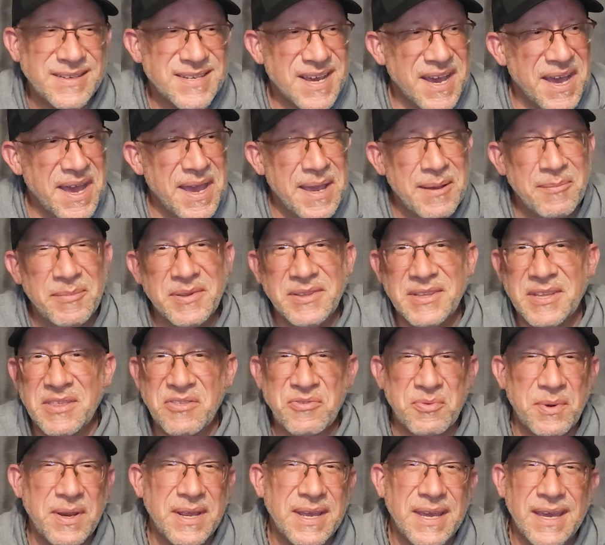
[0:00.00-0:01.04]
time and the
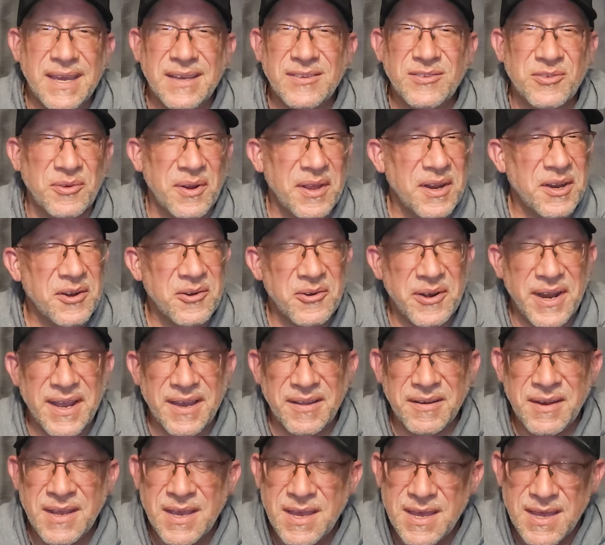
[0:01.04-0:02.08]
three kids running
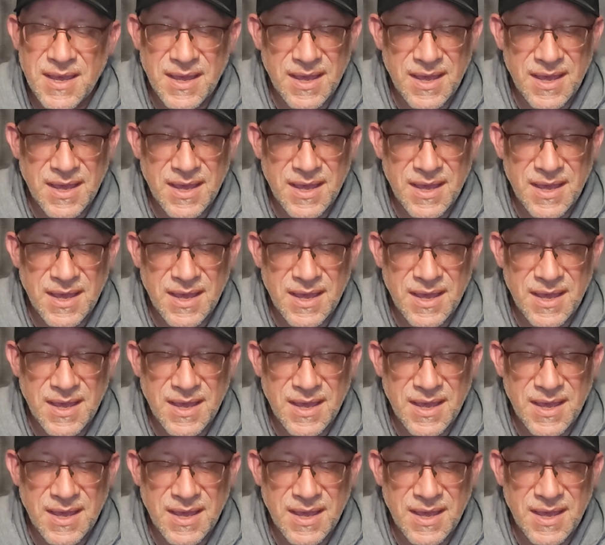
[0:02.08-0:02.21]
around.